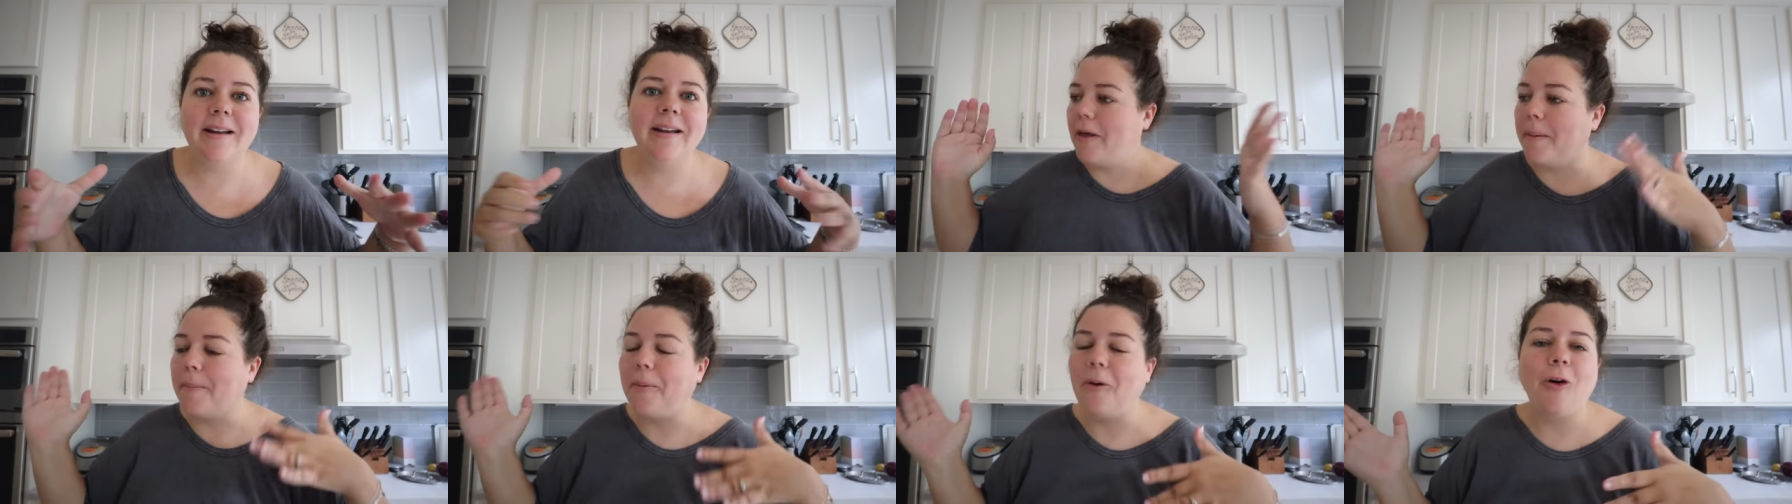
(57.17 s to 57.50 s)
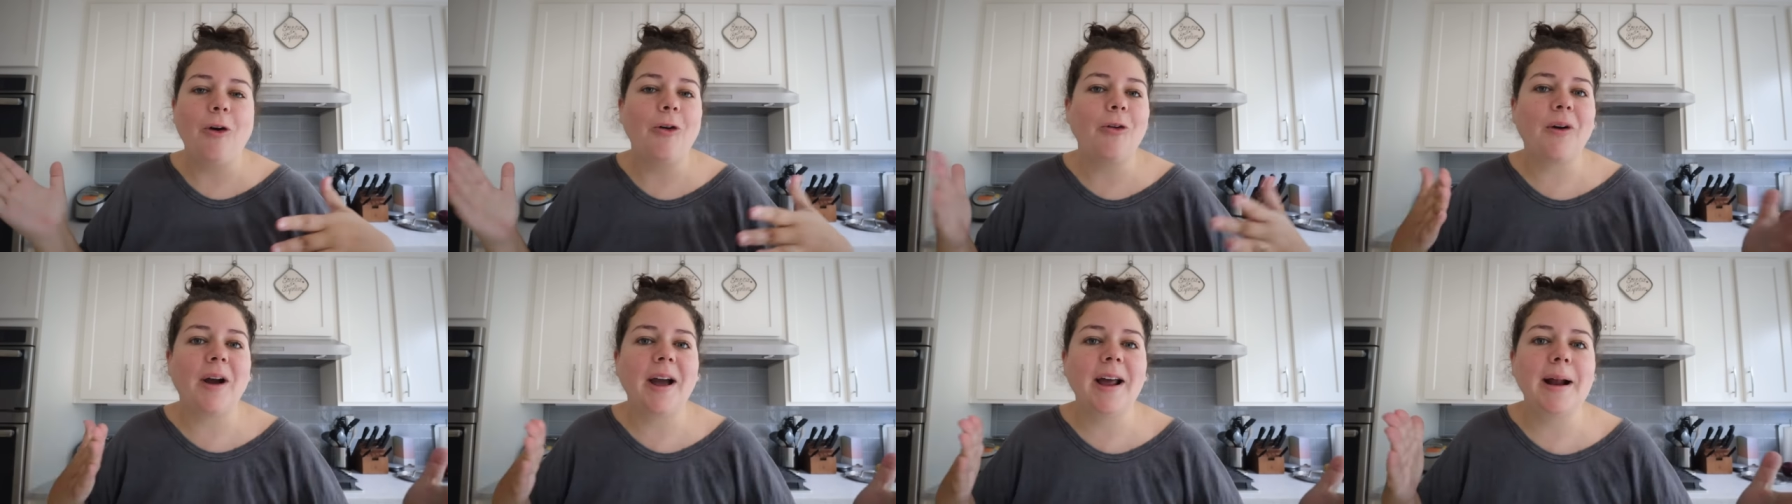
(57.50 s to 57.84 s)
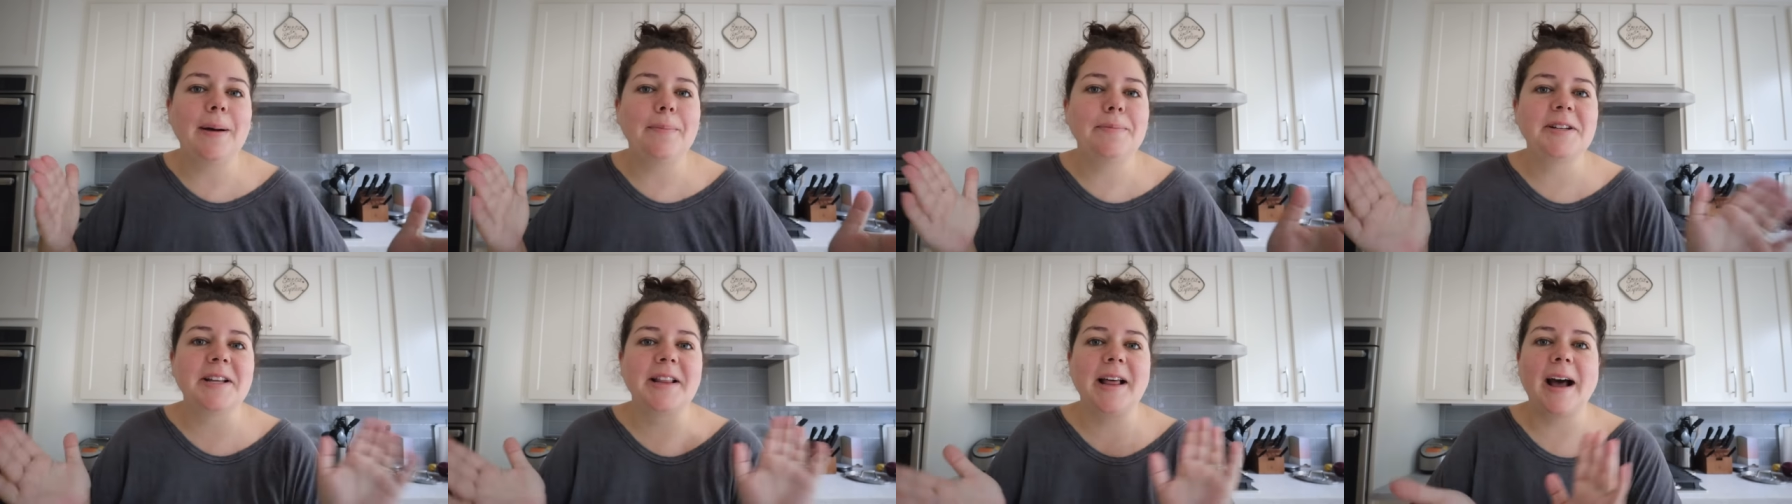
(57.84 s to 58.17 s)
They pull right
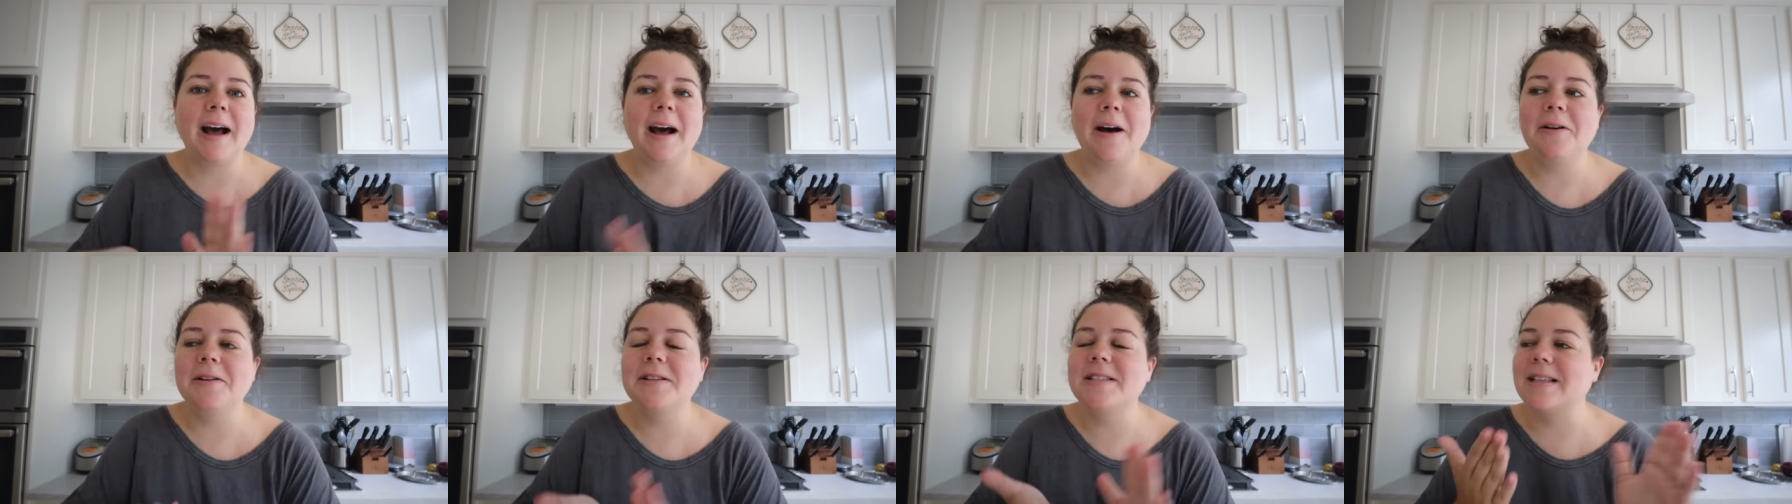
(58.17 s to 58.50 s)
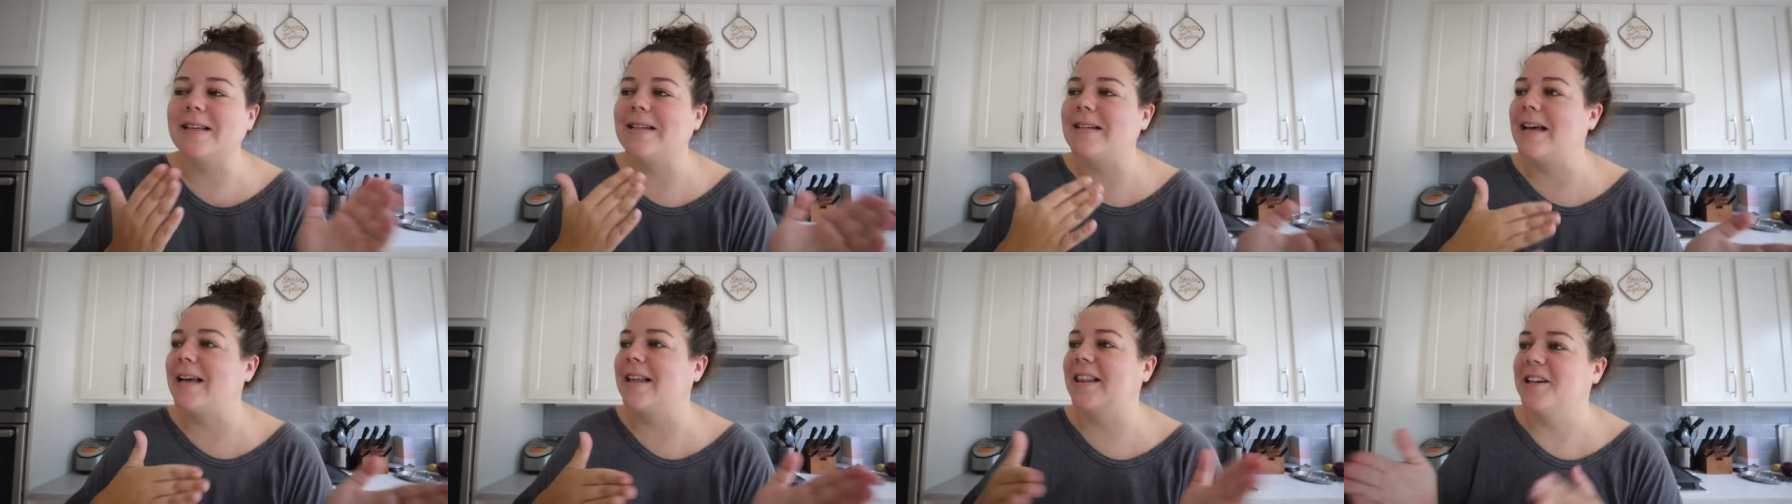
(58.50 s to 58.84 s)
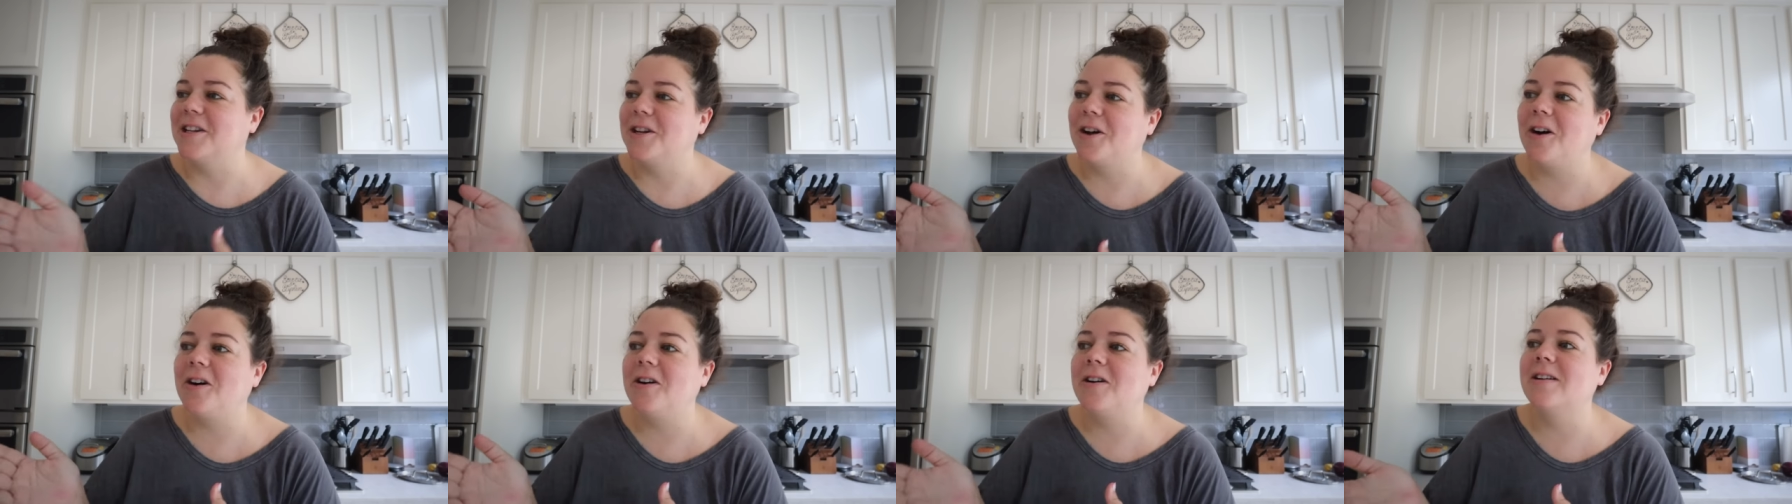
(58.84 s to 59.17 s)
up to the house, they take the
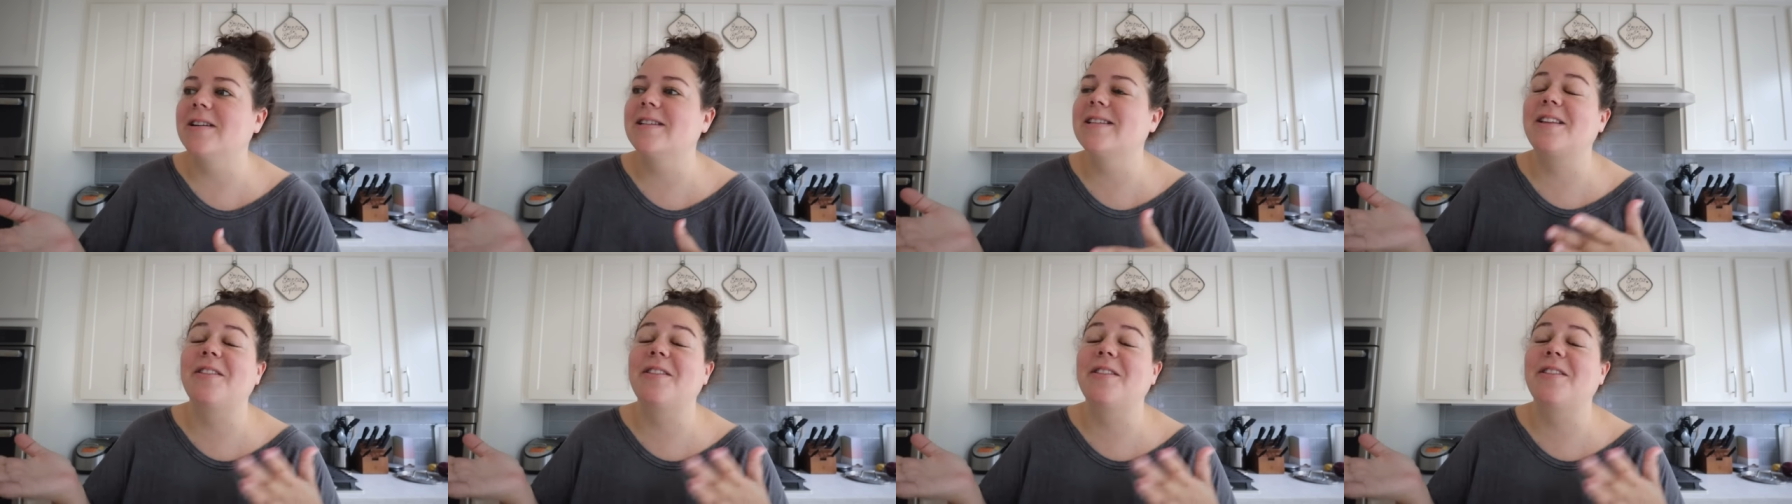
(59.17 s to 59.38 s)
dogs,